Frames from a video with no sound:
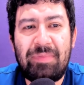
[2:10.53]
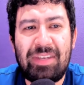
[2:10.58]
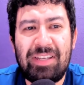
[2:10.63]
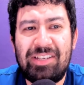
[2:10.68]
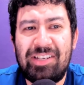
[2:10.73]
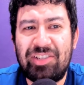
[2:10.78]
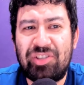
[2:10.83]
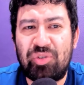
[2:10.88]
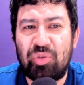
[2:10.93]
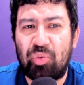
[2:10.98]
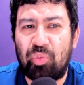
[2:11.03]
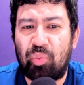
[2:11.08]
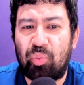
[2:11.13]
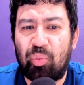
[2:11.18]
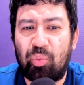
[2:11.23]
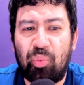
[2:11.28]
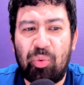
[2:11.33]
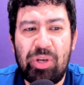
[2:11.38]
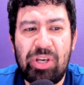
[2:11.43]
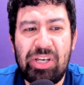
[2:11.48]
just
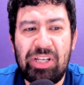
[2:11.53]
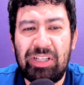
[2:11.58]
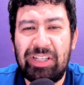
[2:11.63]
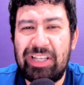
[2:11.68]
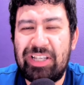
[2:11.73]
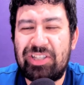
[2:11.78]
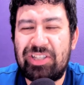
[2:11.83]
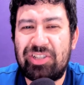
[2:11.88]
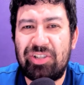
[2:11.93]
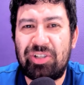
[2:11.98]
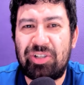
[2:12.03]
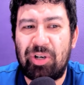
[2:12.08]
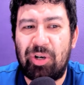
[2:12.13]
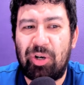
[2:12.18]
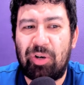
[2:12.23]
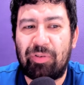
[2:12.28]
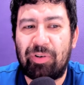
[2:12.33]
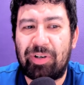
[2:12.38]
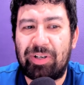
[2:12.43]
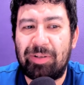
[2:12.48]
really took
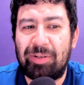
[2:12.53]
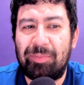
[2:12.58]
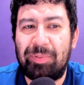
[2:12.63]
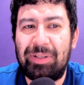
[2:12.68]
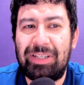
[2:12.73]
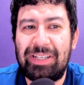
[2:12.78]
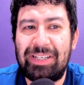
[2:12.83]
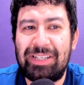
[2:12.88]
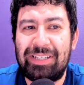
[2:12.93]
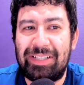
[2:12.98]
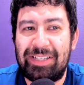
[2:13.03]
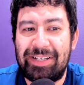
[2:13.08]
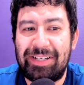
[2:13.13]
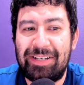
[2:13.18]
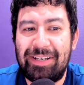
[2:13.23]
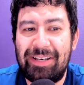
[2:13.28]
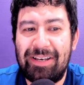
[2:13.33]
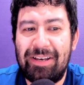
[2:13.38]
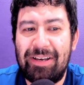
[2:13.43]
over completely